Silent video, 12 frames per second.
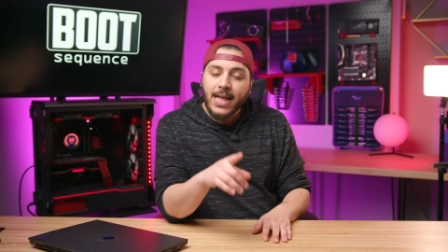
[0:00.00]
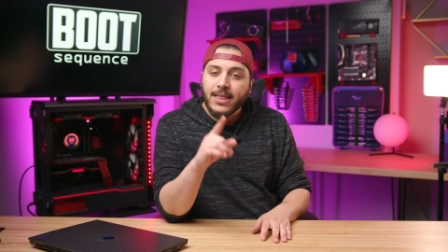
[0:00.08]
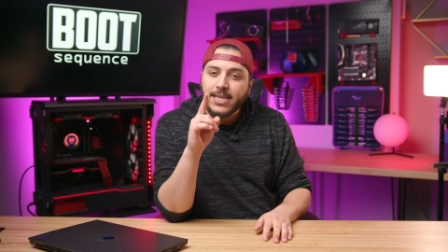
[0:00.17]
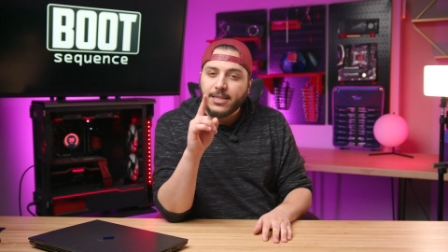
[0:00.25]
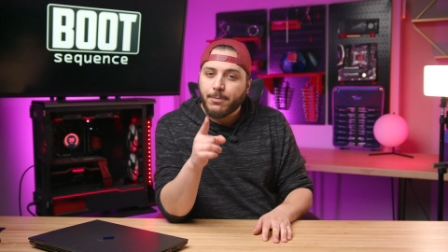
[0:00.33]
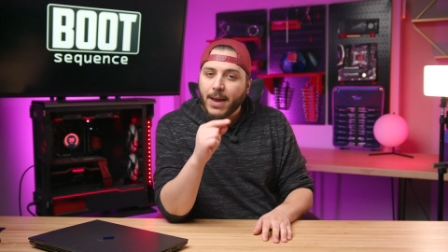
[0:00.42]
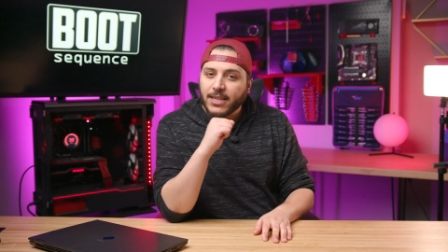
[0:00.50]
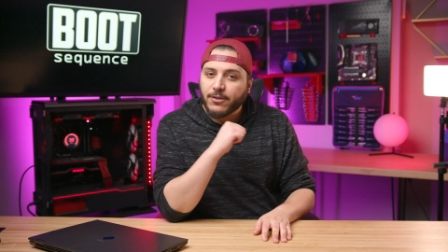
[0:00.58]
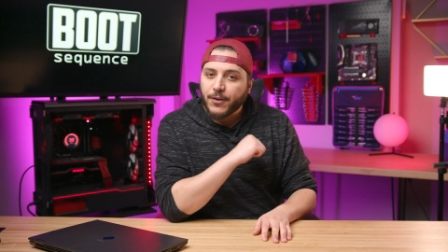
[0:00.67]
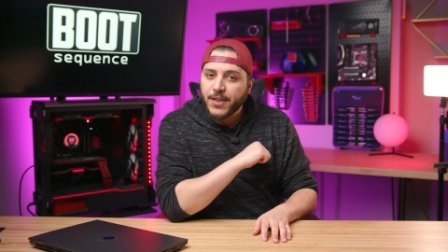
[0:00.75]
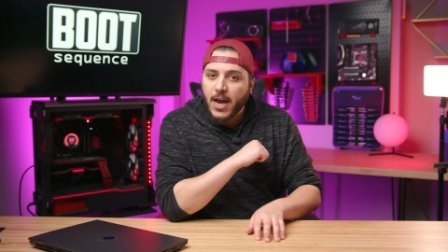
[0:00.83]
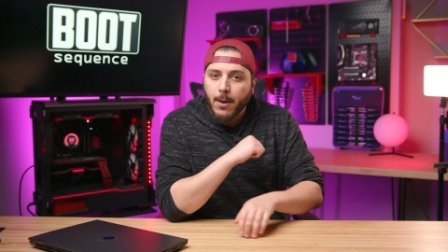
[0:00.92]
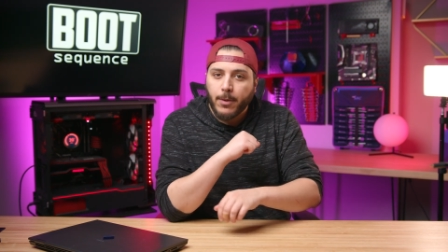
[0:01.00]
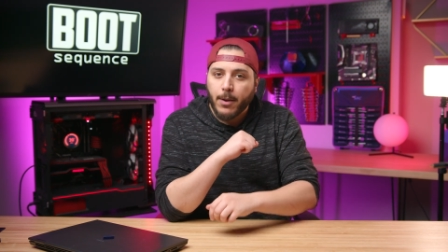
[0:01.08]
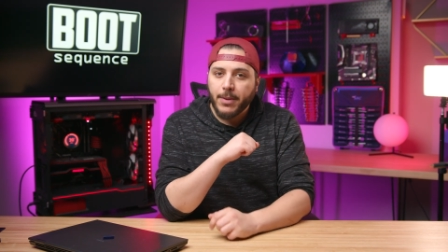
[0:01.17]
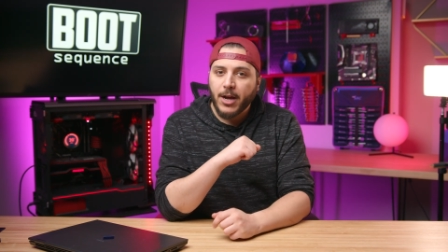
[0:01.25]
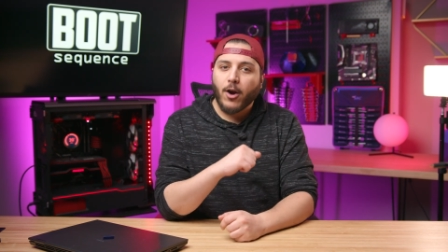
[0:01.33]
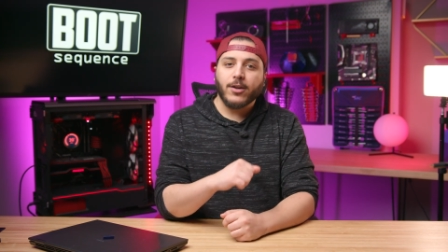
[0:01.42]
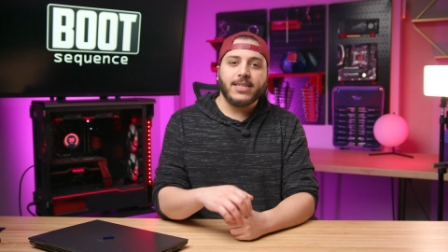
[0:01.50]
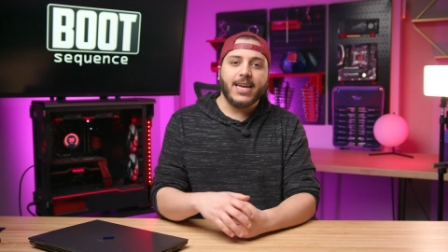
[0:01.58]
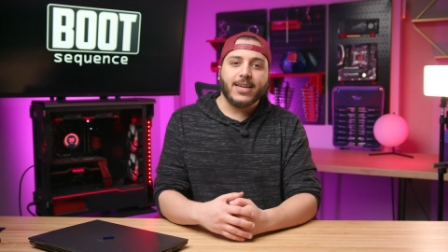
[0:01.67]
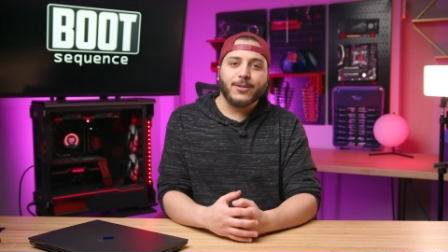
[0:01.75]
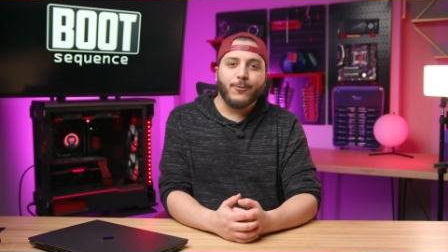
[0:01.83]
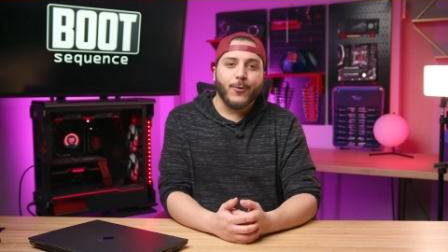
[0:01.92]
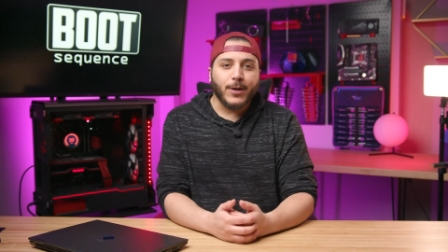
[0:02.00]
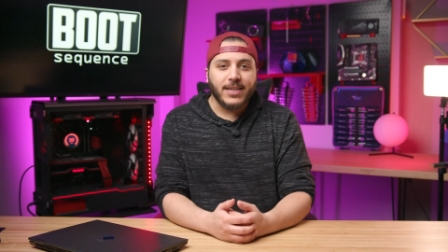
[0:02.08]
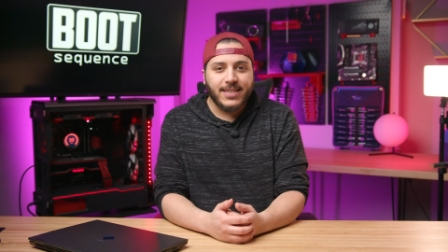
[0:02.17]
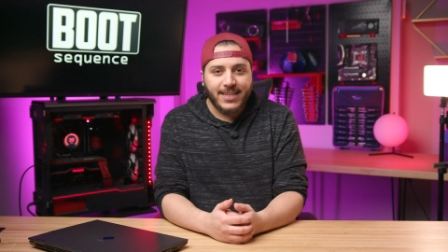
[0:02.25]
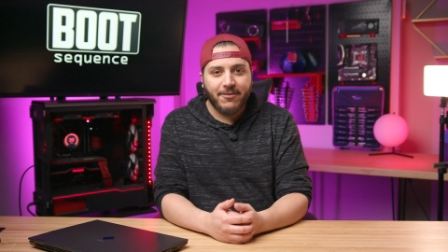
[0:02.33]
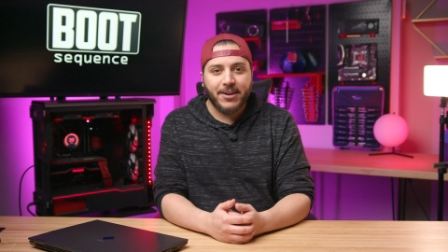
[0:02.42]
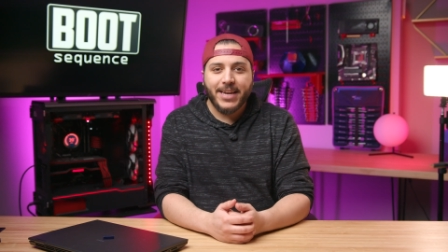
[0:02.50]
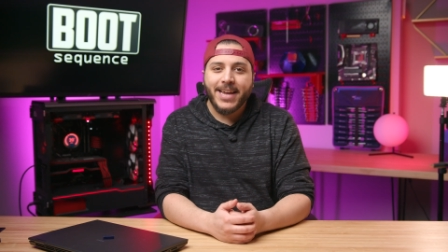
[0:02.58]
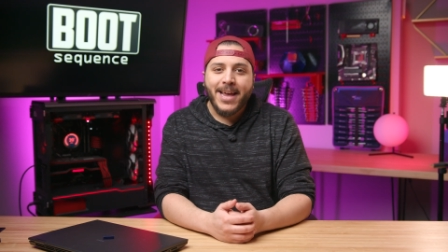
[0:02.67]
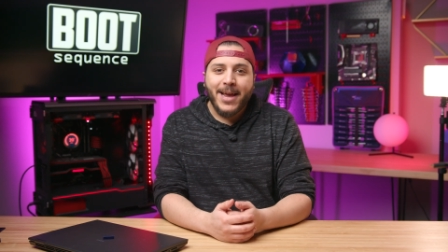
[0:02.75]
and the specs for the upcoming RTX 4070.